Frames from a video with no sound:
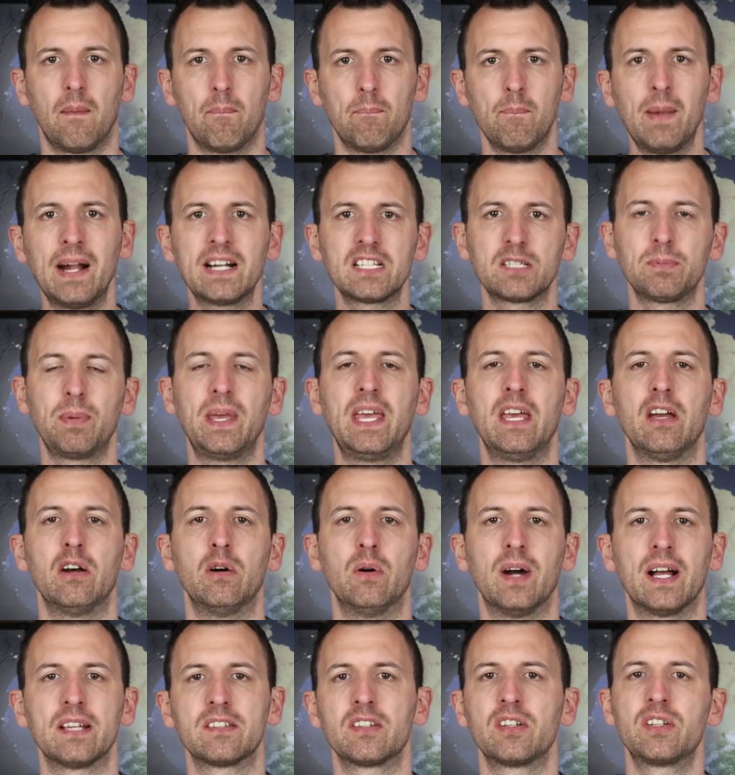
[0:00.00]
Matt
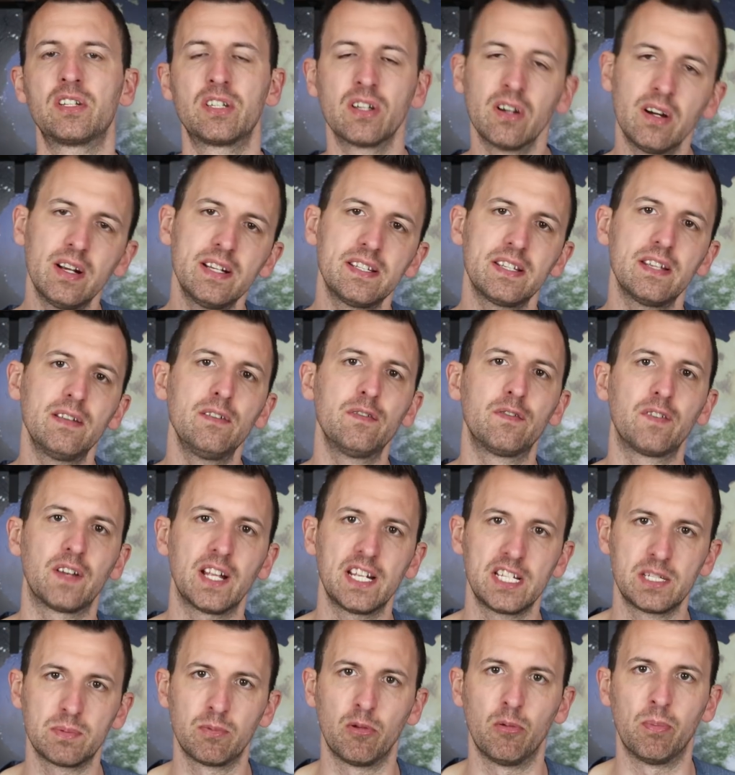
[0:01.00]
Peel has a giant
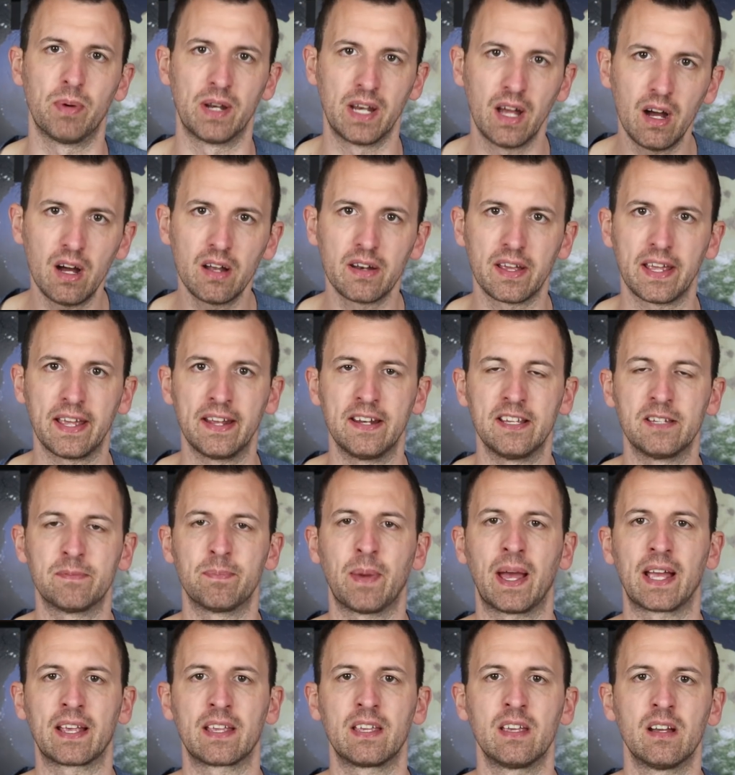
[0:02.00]
inflatable banana in his
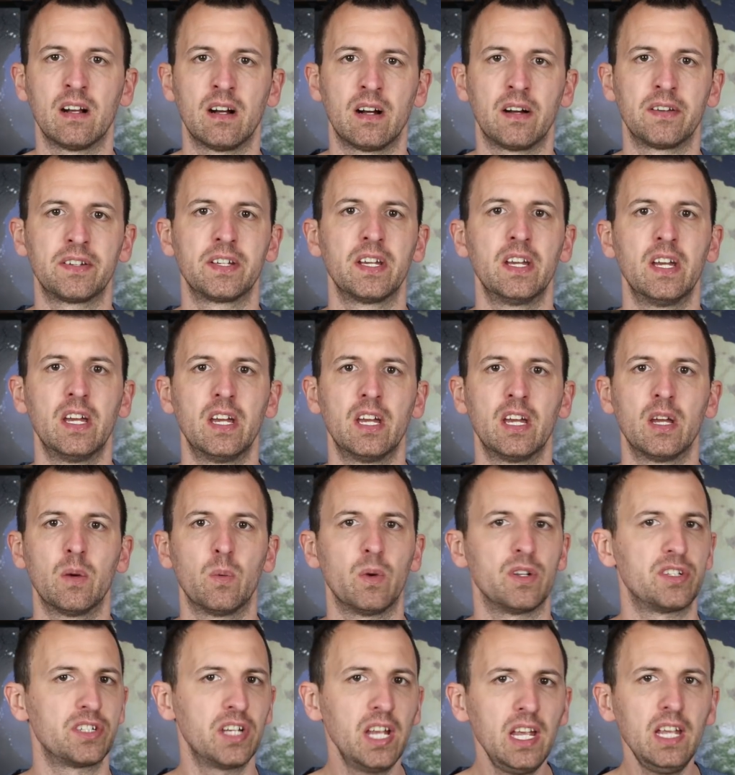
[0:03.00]
backyard,
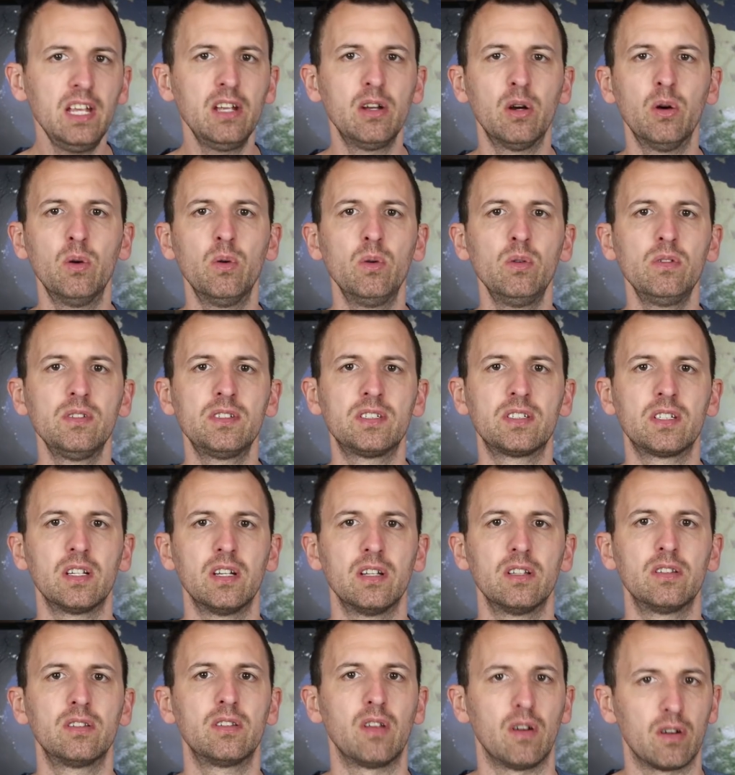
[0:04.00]
which he calls
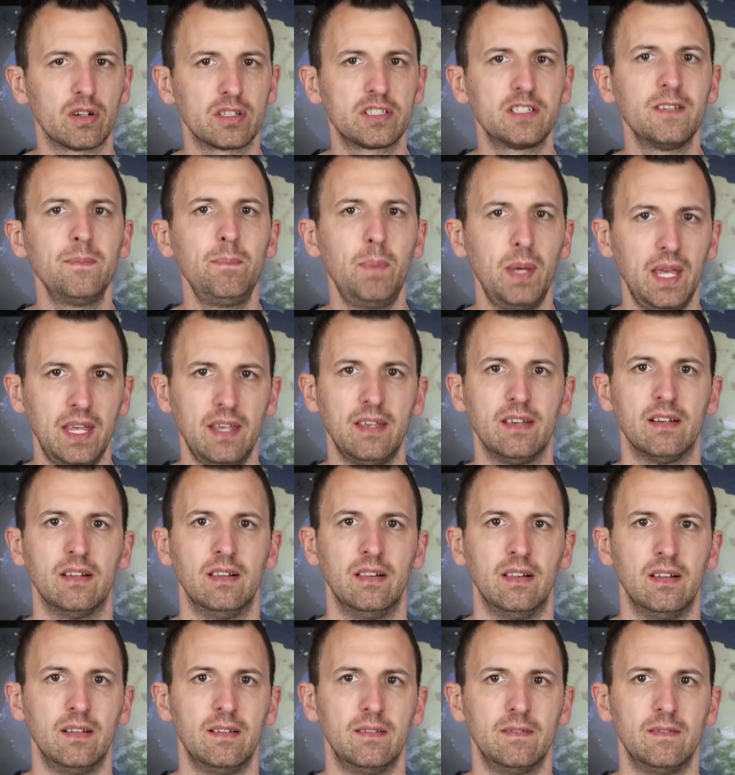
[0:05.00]
Doctor Peel.